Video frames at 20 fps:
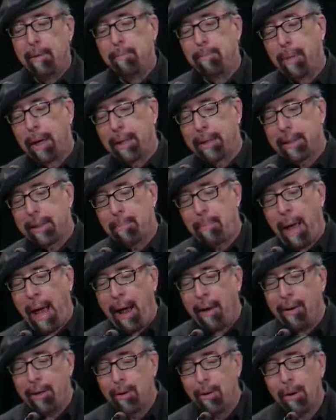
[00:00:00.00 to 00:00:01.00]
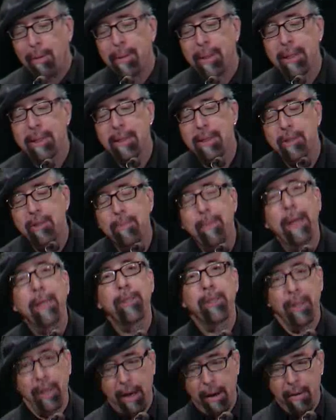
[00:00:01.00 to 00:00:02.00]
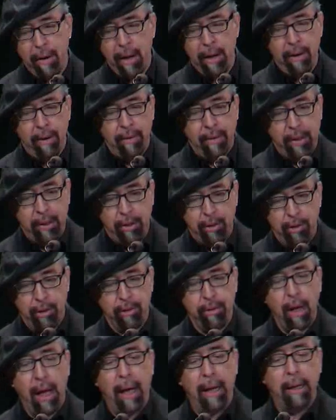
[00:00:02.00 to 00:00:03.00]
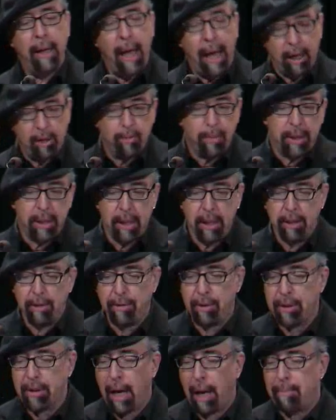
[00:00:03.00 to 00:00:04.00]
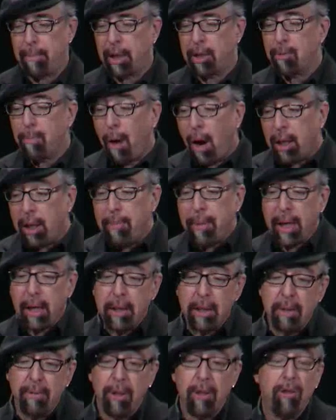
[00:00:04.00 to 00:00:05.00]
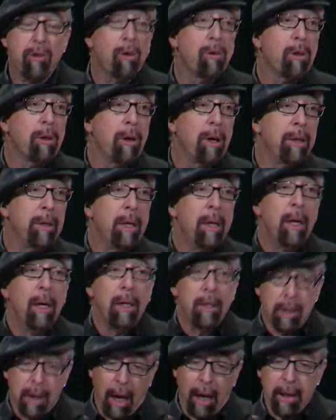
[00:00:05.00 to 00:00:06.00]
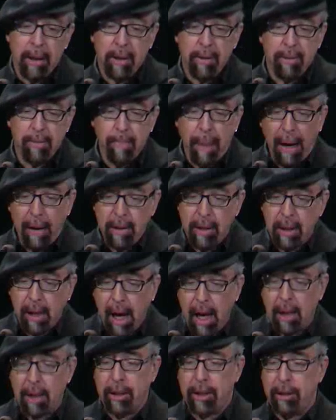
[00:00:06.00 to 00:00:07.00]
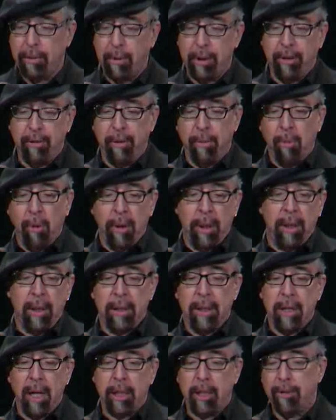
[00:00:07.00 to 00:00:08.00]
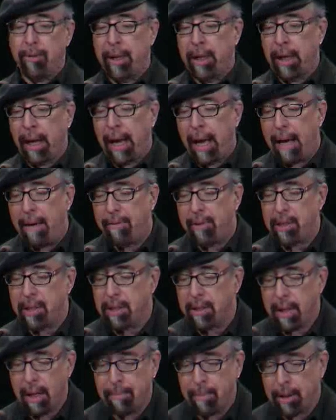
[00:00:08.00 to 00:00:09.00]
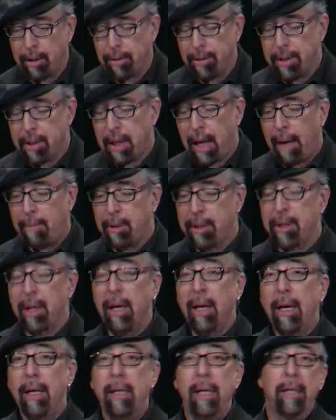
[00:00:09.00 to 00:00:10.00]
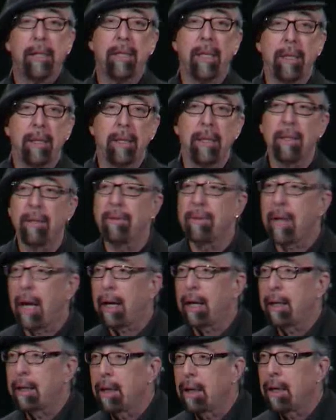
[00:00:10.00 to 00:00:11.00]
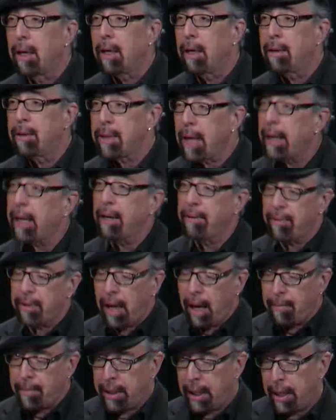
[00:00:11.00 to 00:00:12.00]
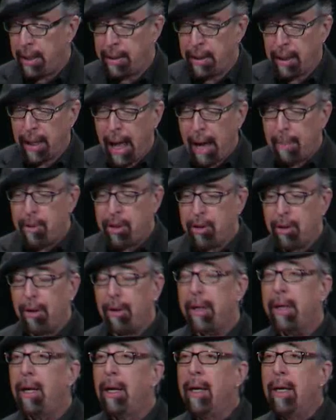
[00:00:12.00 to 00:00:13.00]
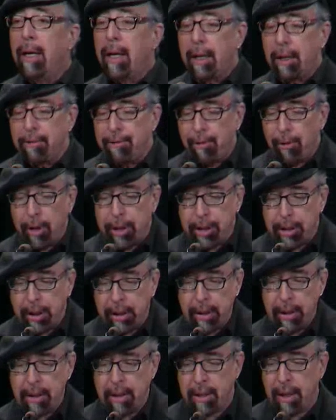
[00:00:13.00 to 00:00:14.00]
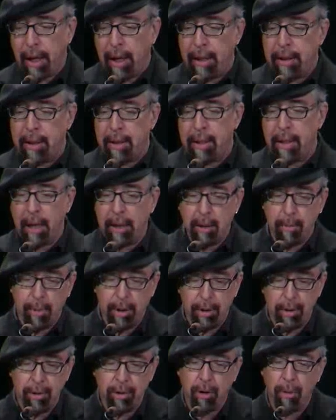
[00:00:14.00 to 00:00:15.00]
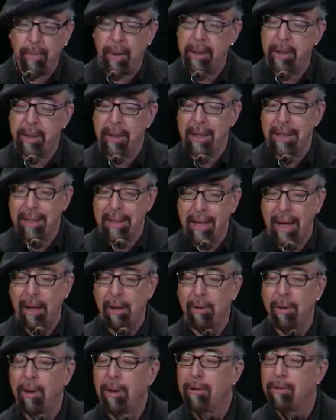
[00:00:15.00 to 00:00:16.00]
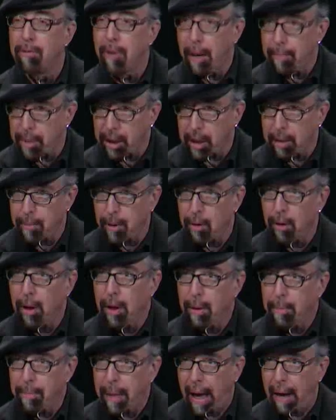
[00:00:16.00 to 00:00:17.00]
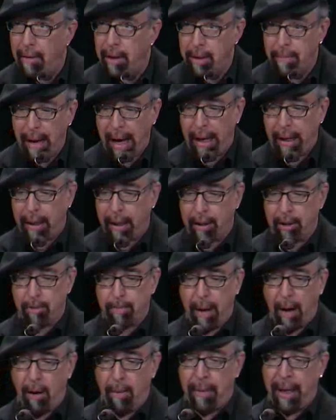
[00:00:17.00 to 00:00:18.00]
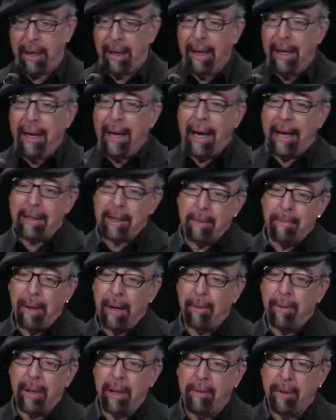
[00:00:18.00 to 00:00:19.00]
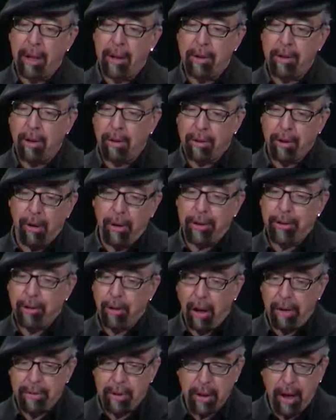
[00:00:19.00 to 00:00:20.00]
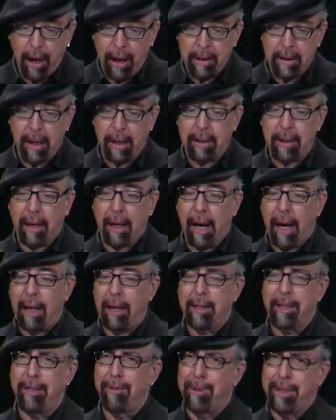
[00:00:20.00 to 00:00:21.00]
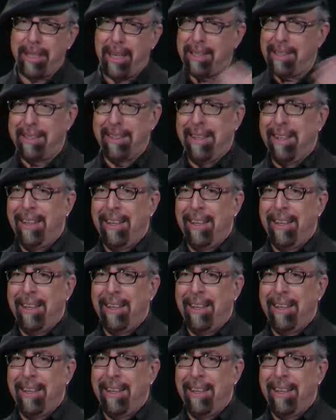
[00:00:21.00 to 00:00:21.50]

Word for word: But the paranormal is a special area of interest and expertise for skeptics, partly because of the so called science of parapsychology, which for more than a century and a half has attempted to establish the existence of psycho, uh, psychic phenomena in the laboratory. And unfortunately, this science has yet to produce so much as a single replicable paradigmatic experiment, as compared with even a so called soft science like psychology, which has